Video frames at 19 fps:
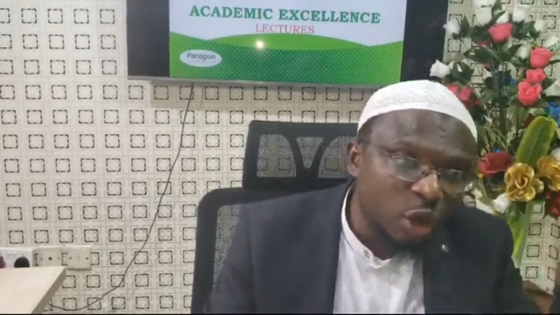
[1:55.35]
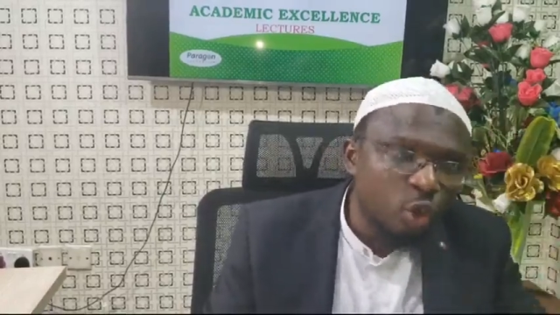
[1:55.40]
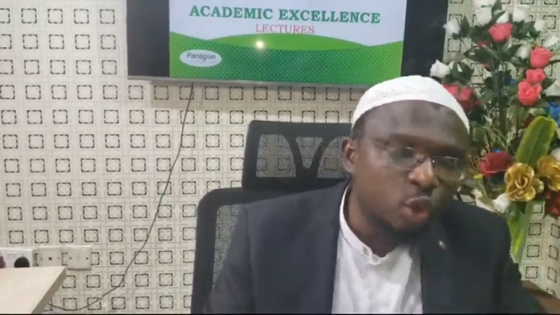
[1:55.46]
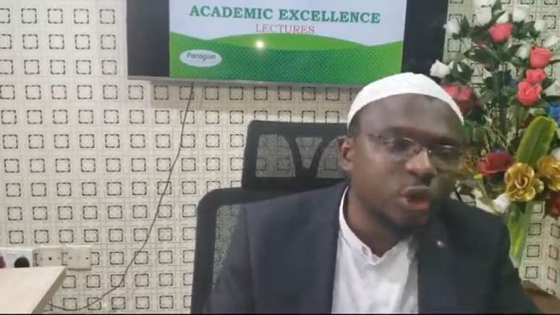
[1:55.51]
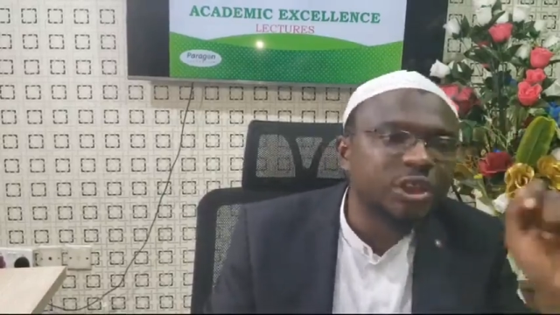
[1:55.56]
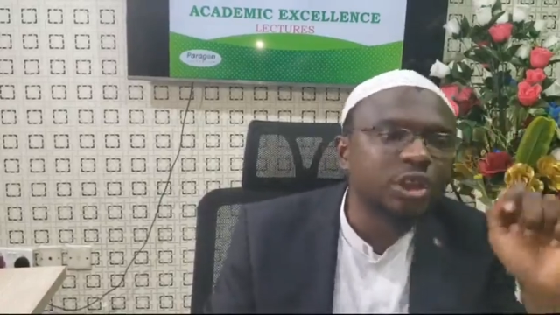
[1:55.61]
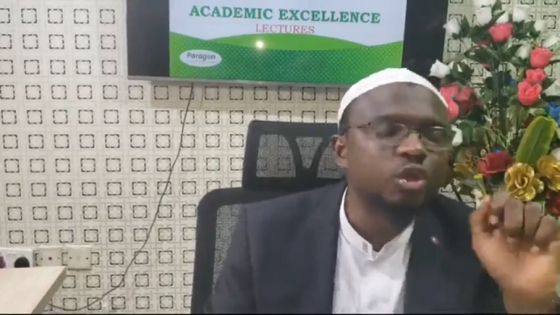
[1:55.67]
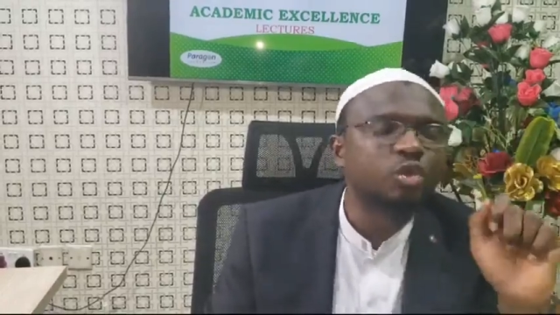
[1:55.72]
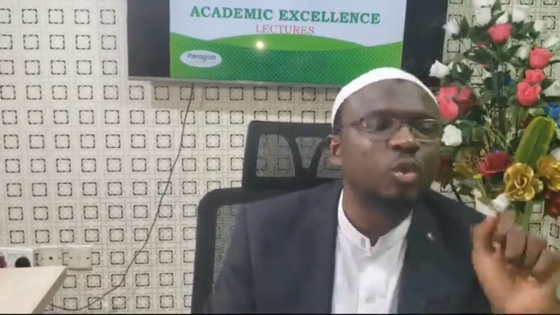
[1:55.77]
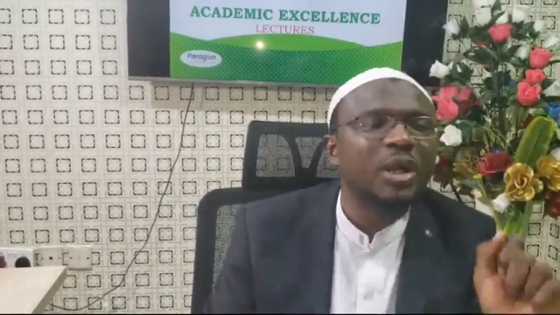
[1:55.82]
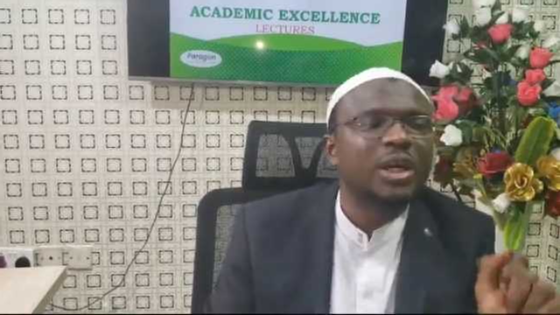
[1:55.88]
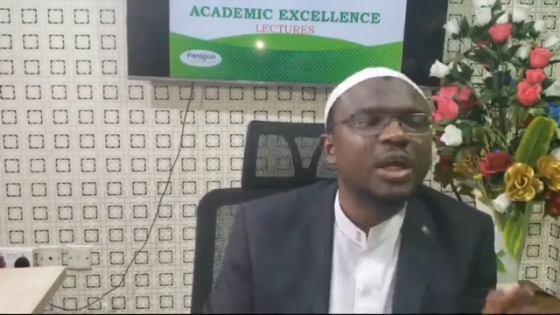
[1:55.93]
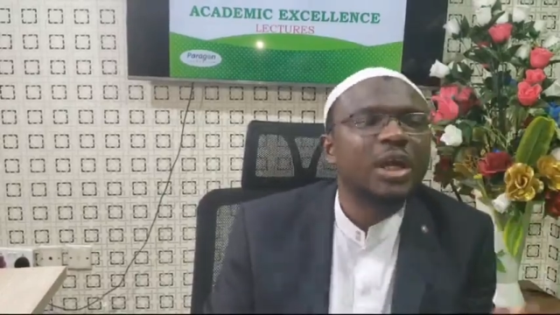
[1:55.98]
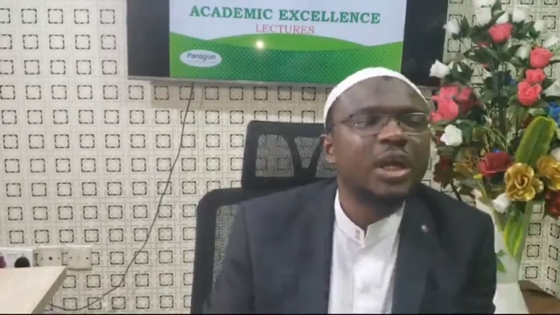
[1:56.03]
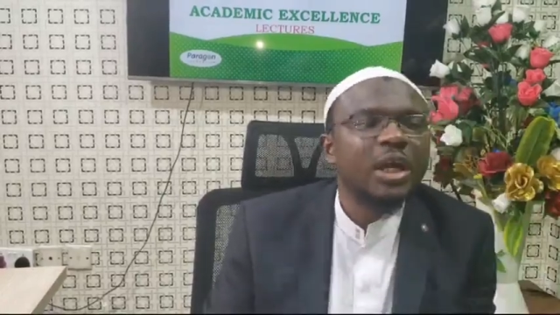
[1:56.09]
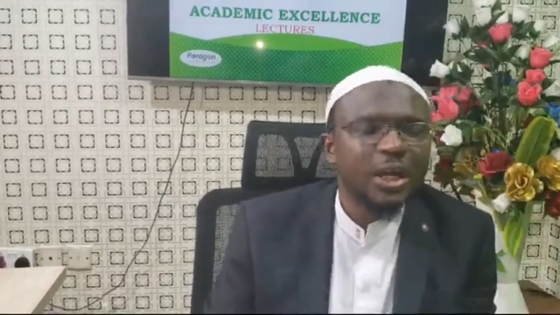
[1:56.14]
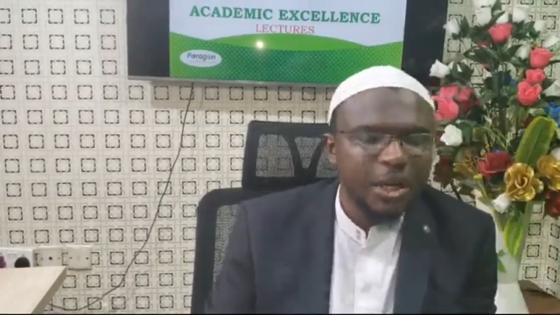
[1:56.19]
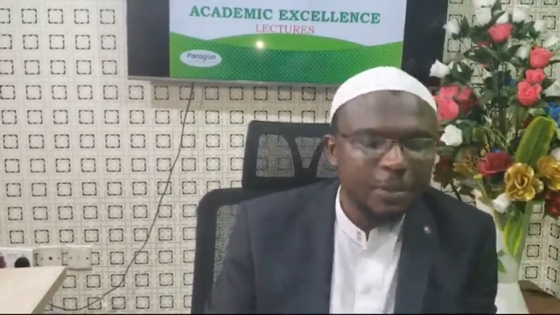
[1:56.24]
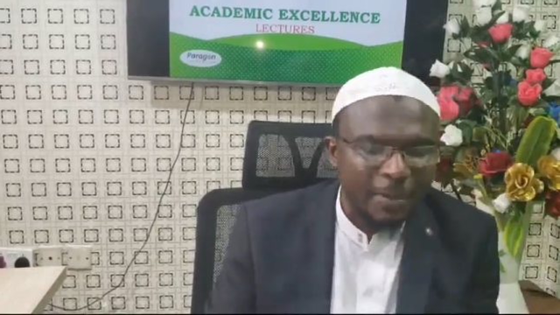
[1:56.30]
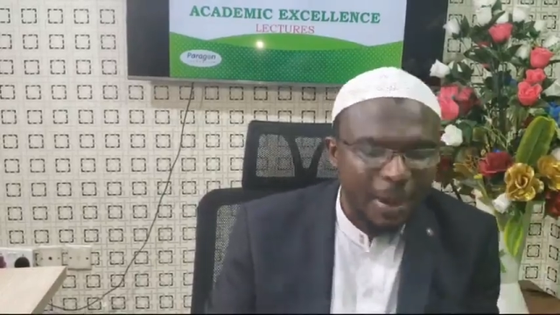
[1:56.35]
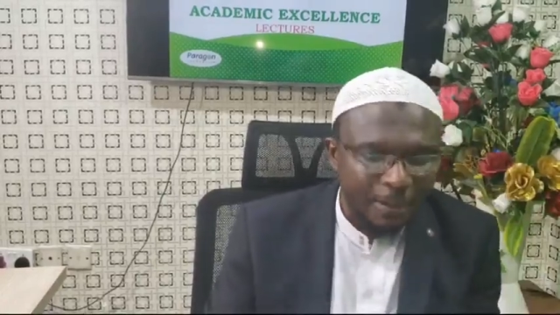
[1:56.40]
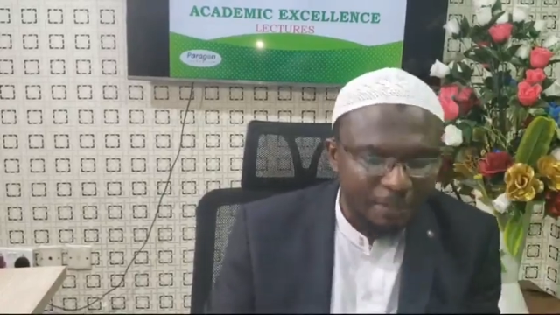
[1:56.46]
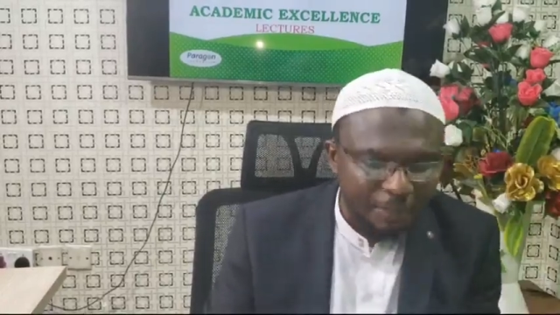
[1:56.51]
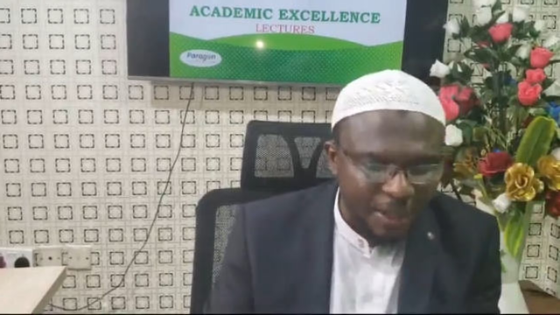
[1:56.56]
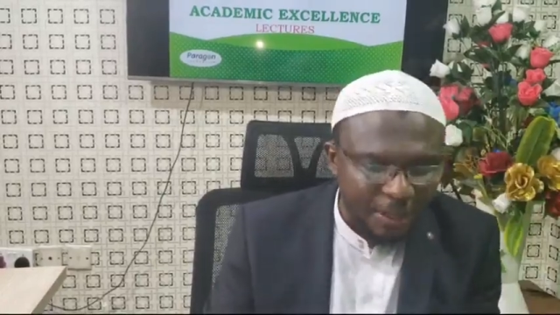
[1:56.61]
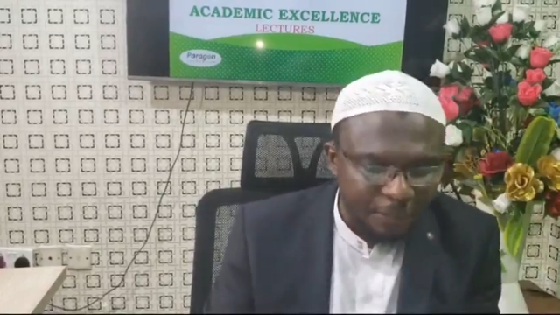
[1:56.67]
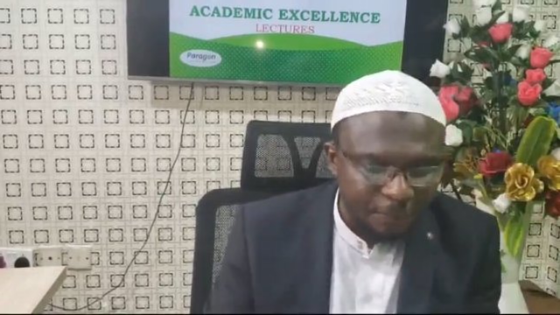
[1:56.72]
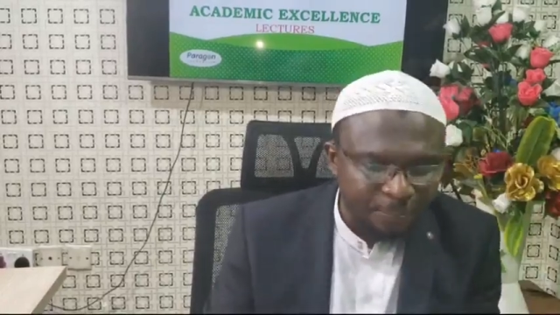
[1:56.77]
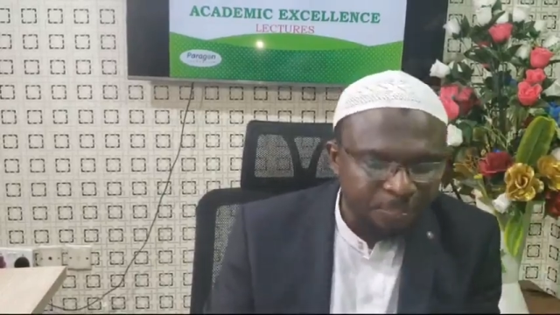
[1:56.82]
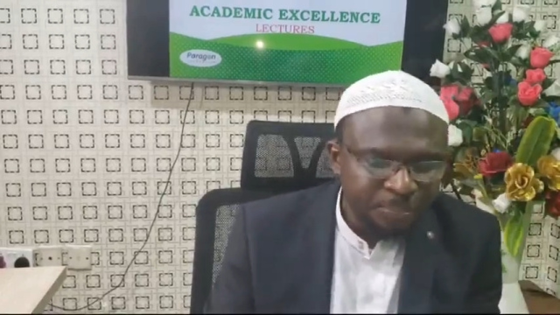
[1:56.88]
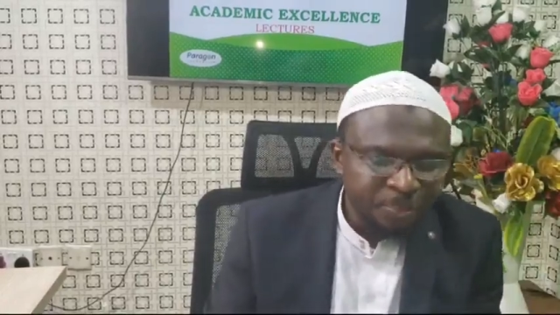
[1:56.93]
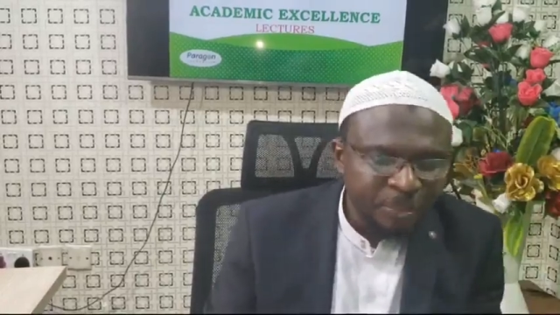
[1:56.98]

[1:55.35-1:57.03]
which is what? Human being.